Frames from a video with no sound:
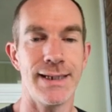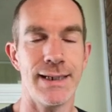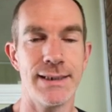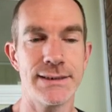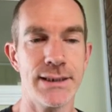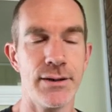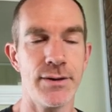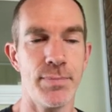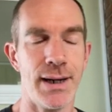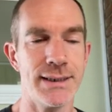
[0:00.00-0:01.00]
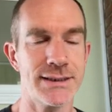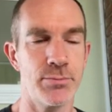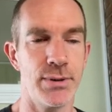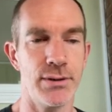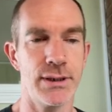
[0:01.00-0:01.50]
Is there the
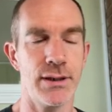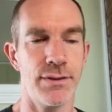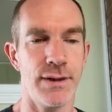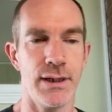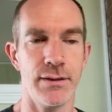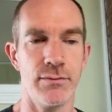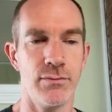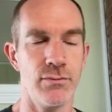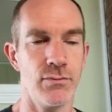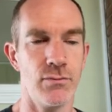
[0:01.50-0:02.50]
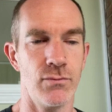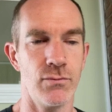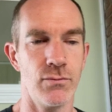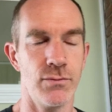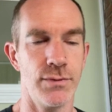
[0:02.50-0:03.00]
possibility that
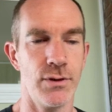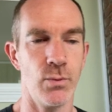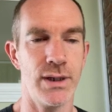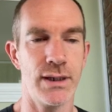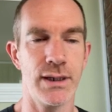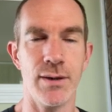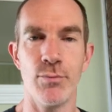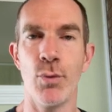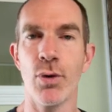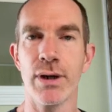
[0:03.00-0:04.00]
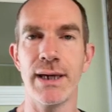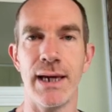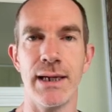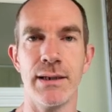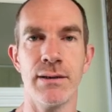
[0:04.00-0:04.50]
that we can get more
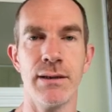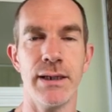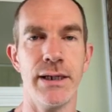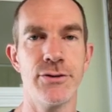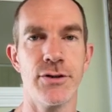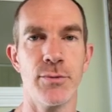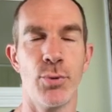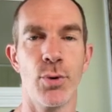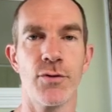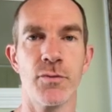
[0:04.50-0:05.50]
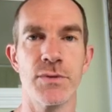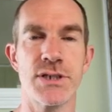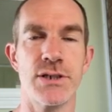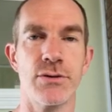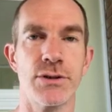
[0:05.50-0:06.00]
gain into the board from the steel